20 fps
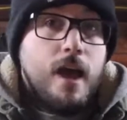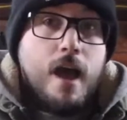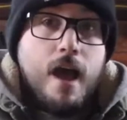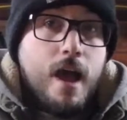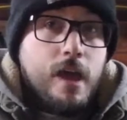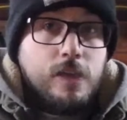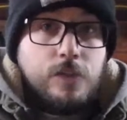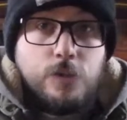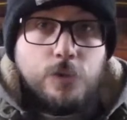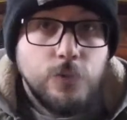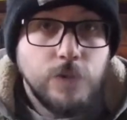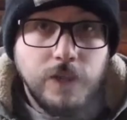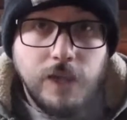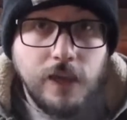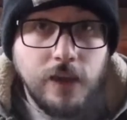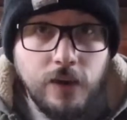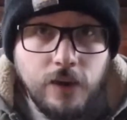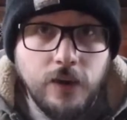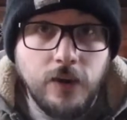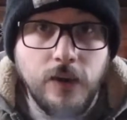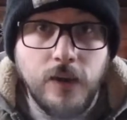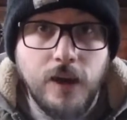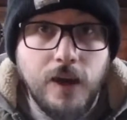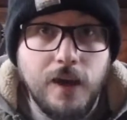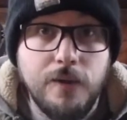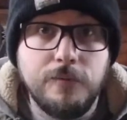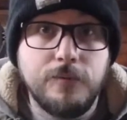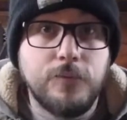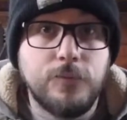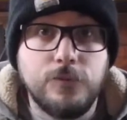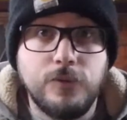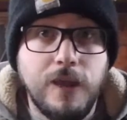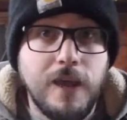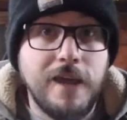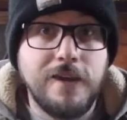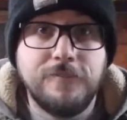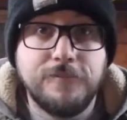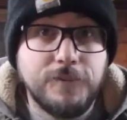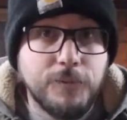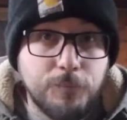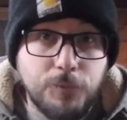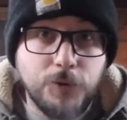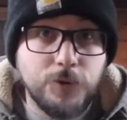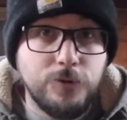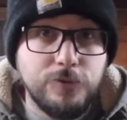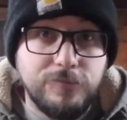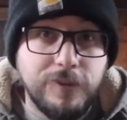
I don't care. I don't have to prove